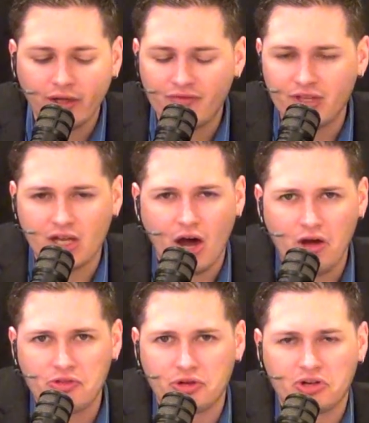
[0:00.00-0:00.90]
of the
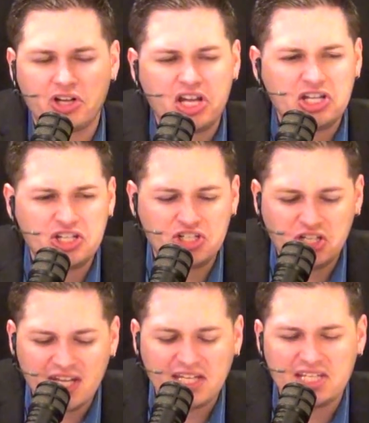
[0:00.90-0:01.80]
other
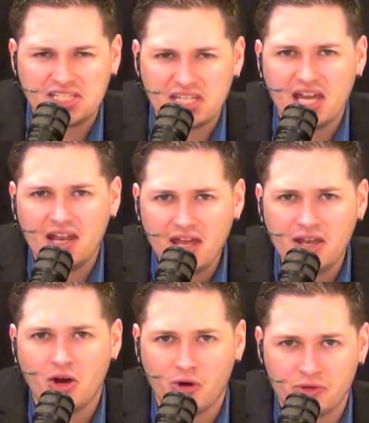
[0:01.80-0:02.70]
shitty
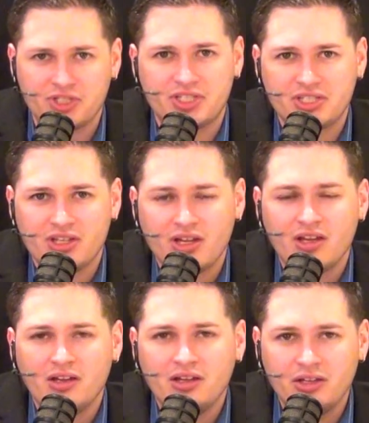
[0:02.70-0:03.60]
CNN hosts.
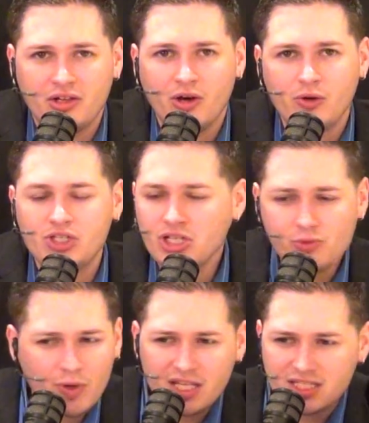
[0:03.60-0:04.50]
You know, just
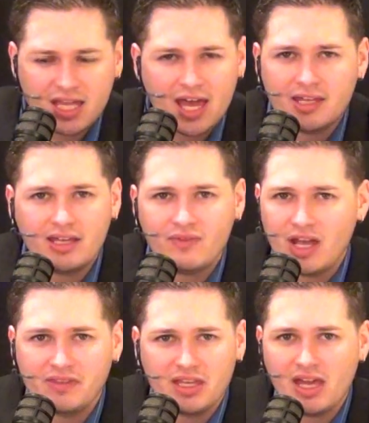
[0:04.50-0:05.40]
what he said, even
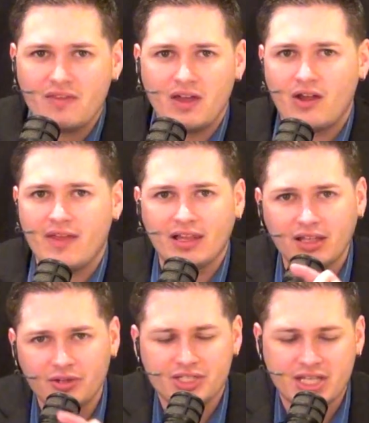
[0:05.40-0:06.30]
at the end there, that
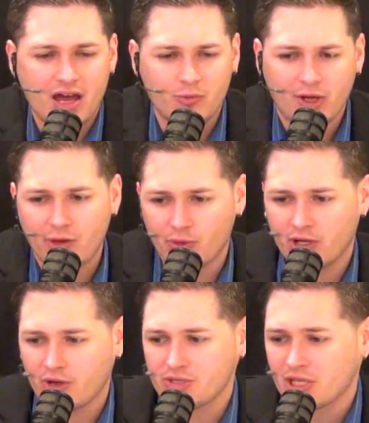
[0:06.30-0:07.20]
little soundbite where he
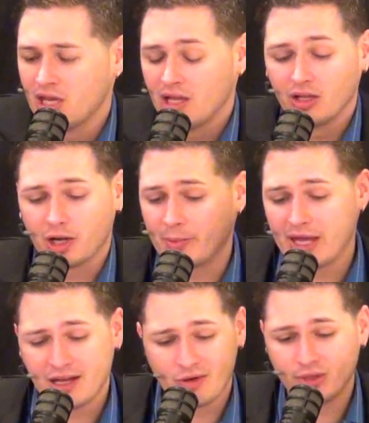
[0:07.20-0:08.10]
goes, Look,
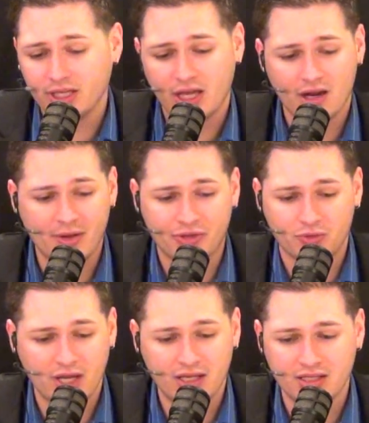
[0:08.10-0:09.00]
man, I don't really care about the
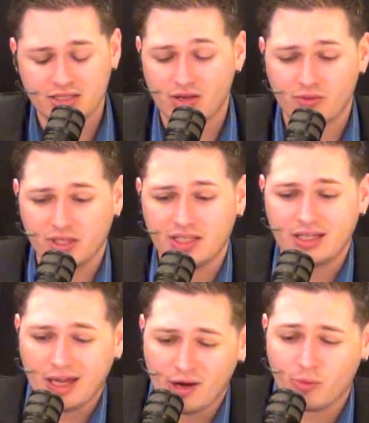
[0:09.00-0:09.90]
ratings. I don't really
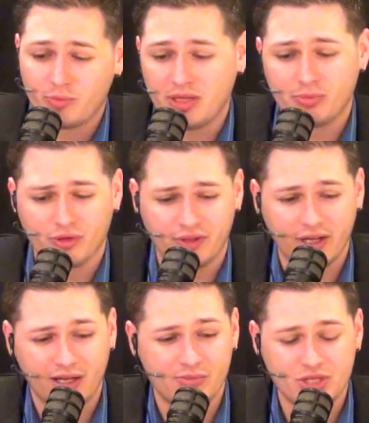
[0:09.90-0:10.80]
care what people
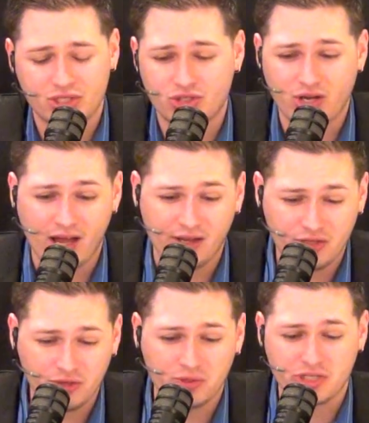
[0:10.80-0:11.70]
think. I'm just trying to
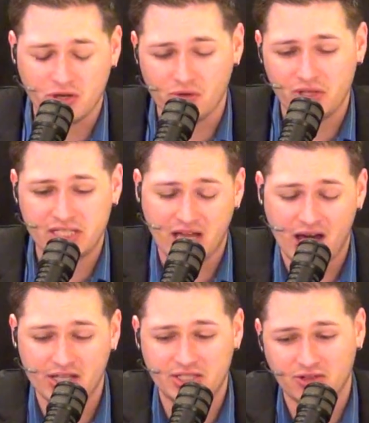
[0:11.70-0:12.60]
do a show that's
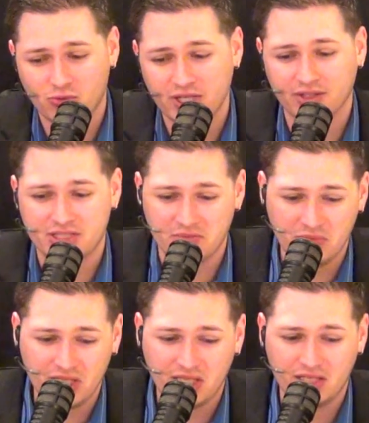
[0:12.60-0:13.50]
honest and real to
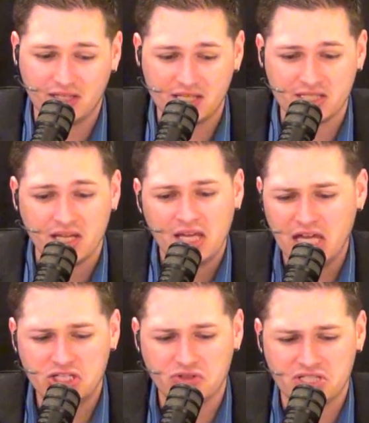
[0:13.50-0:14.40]
me and that's
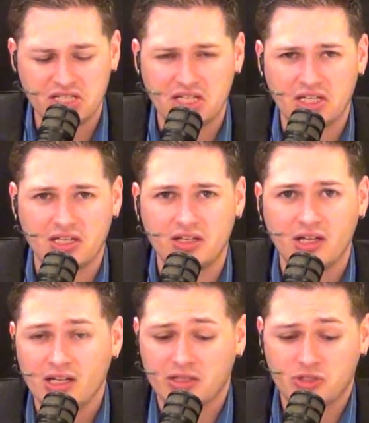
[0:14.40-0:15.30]
interesting and
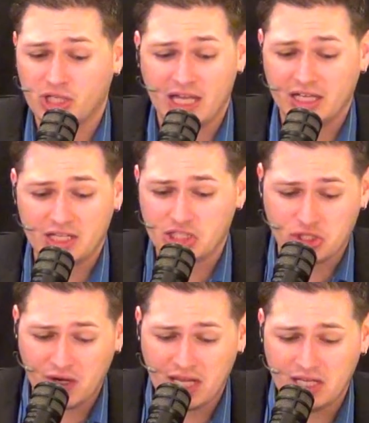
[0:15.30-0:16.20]
can get
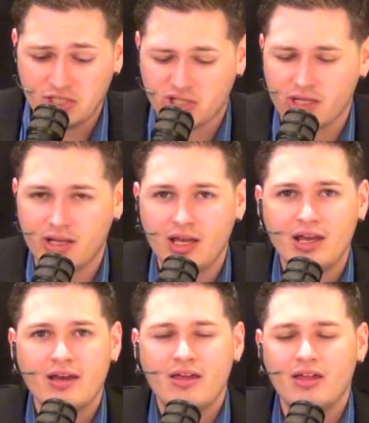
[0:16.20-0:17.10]
strange. And
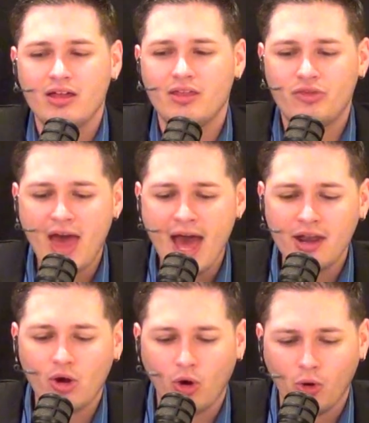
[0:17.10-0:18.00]
uh, that
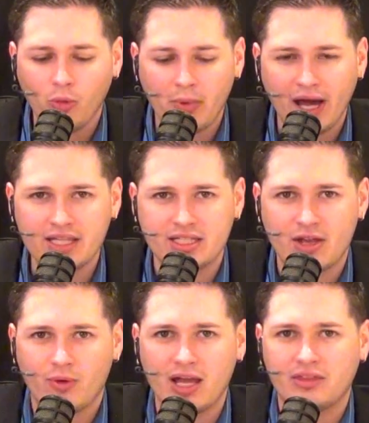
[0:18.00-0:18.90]
whole mindset
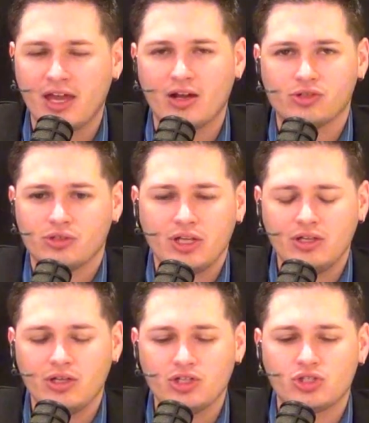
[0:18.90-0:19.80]
right there
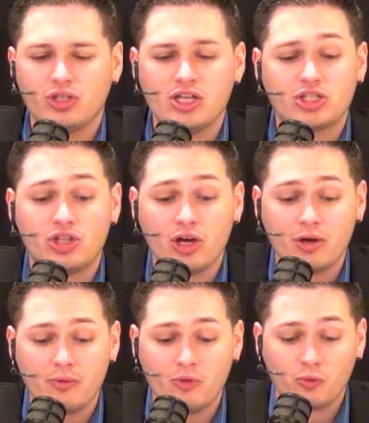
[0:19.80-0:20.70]
is the
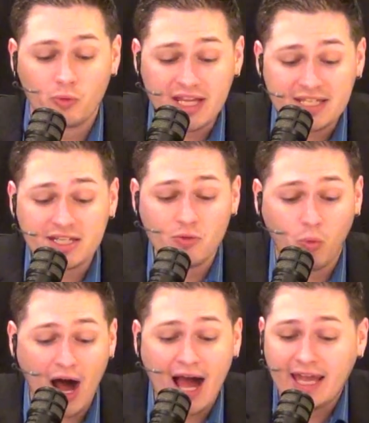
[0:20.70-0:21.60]
reason
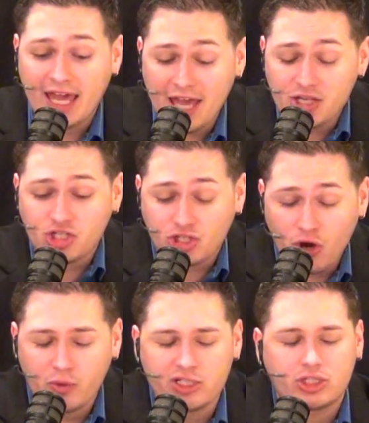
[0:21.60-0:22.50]
why his
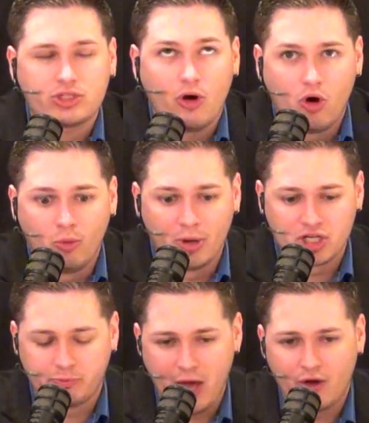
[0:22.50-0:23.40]
show is so
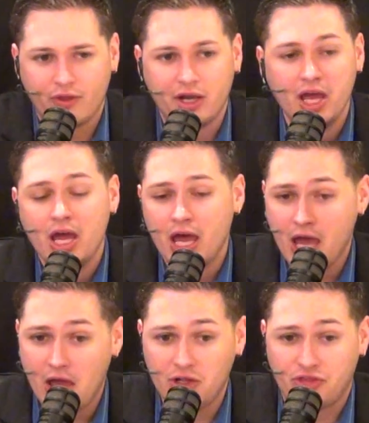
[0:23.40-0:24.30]
much better than
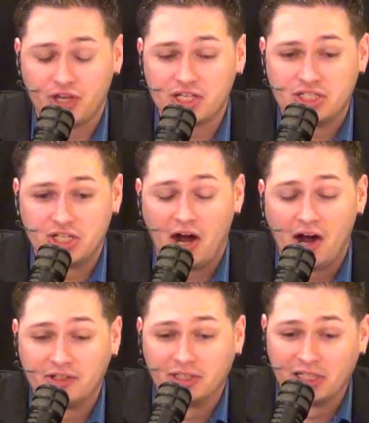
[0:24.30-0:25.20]
anything
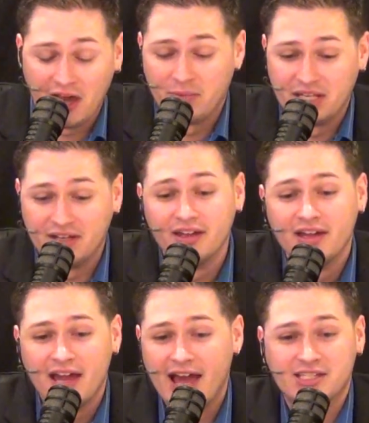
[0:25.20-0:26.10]
Don Lemon
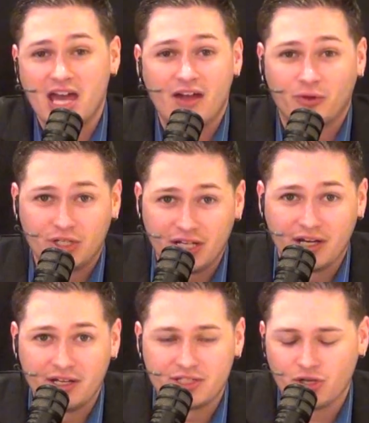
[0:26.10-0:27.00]
has ever
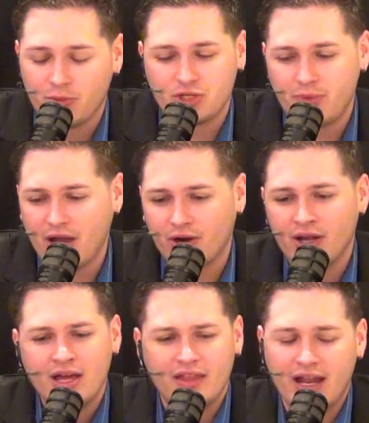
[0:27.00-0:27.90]
done. It's so much better
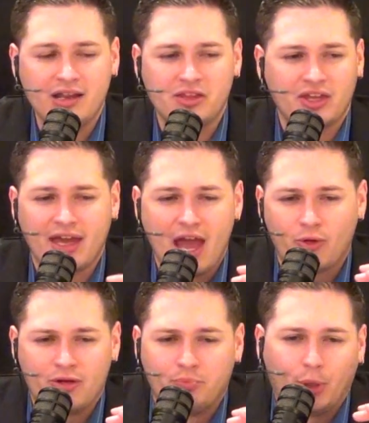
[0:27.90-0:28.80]
than anything
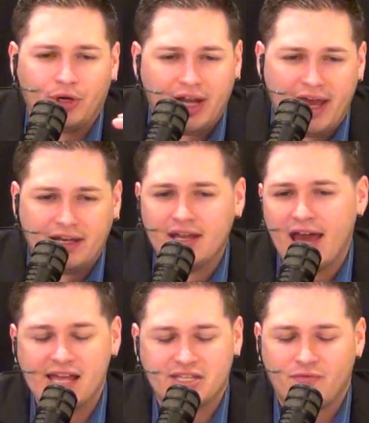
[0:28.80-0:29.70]
Erin Burnett
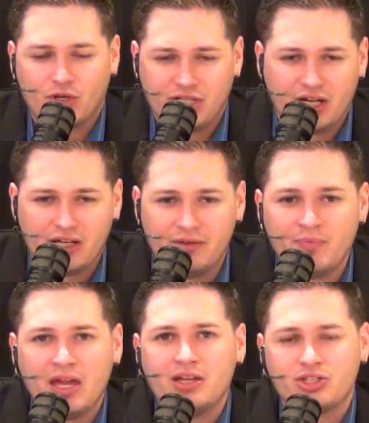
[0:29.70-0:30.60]
has ever done.
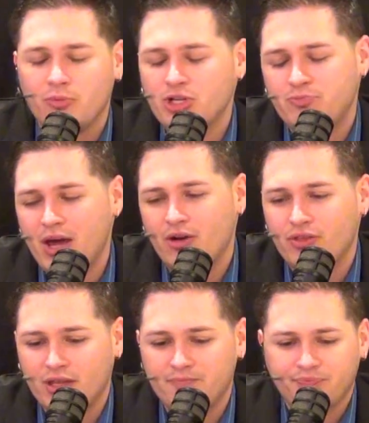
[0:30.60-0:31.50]
So much better
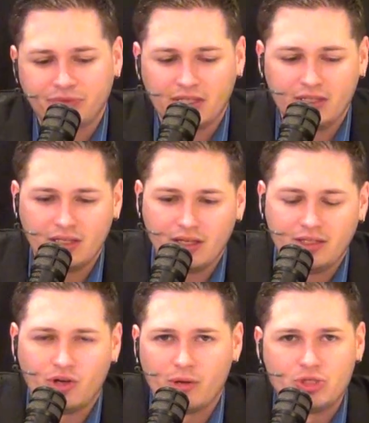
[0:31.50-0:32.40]
than uh,
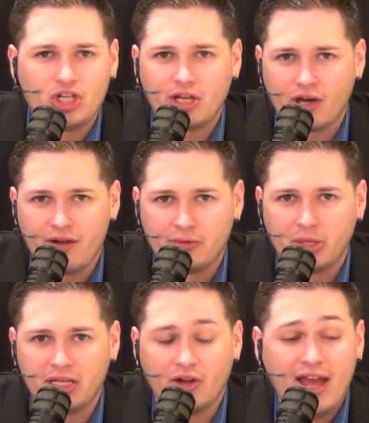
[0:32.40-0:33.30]
you know, I'm shitting on
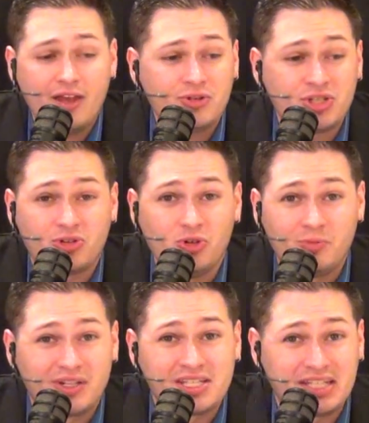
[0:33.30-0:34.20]
everybody here. Anderson
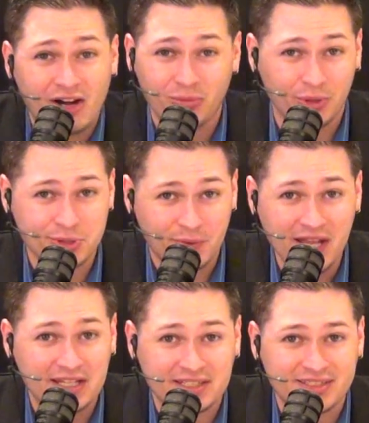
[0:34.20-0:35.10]
Cooper does terrible in the
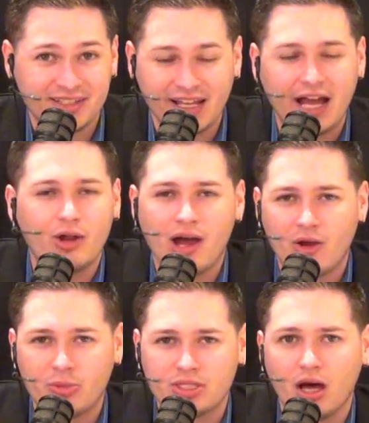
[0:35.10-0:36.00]
ratings. Like I know how
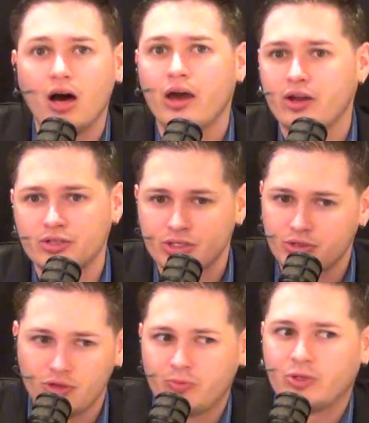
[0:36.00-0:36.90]
everybody's, oh, Anderson
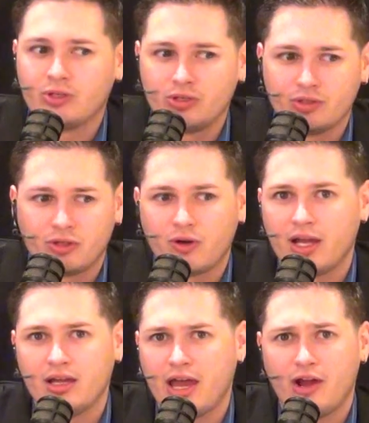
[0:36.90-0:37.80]
Cooper, the
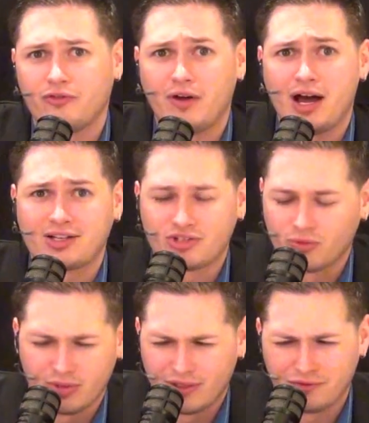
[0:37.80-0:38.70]
gray-haired fox or
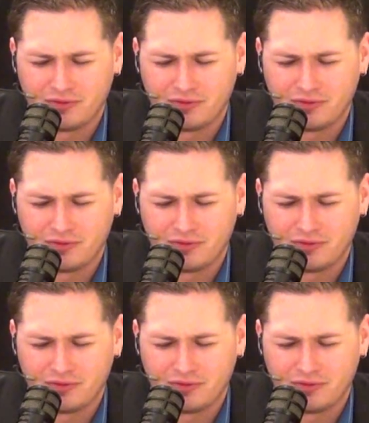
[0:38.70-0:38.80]
whatever.